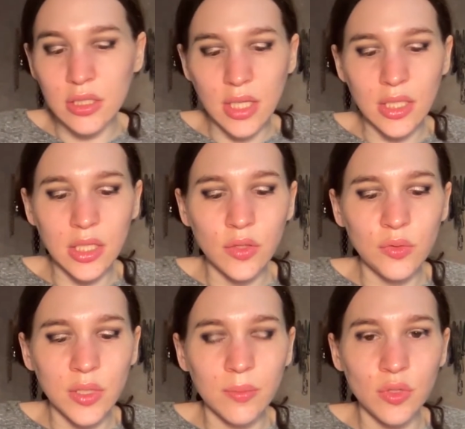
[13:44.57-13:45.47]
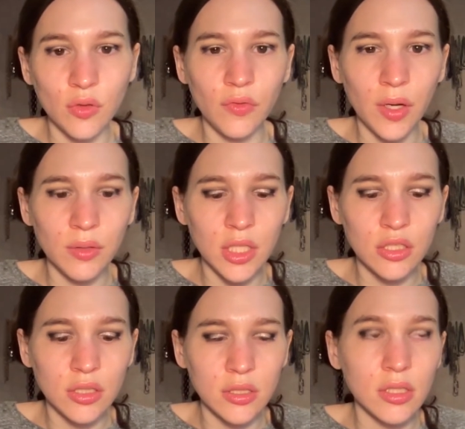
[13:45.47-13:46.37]
I did use up two
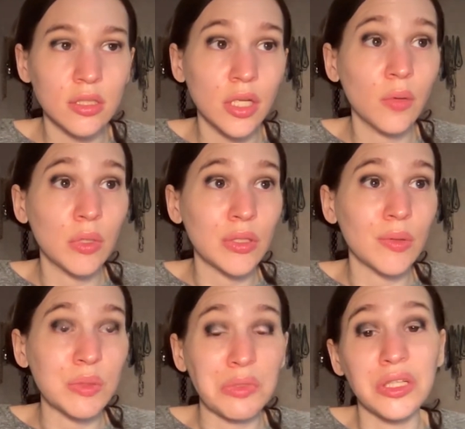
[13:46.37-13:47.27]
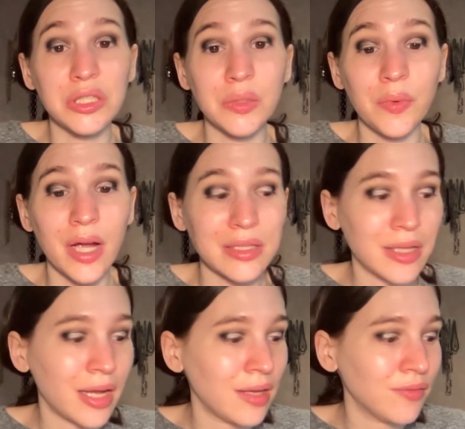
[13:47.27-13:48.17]
foundations this year, which I was pretty surprised that
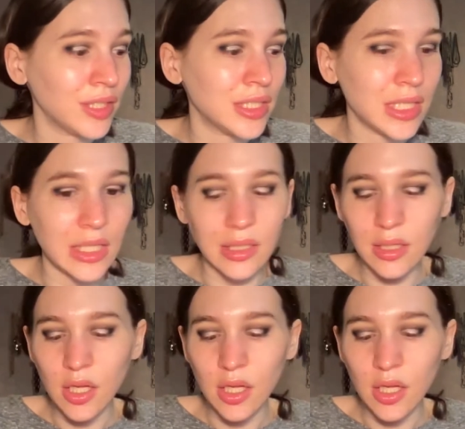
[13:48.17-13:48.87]
I even did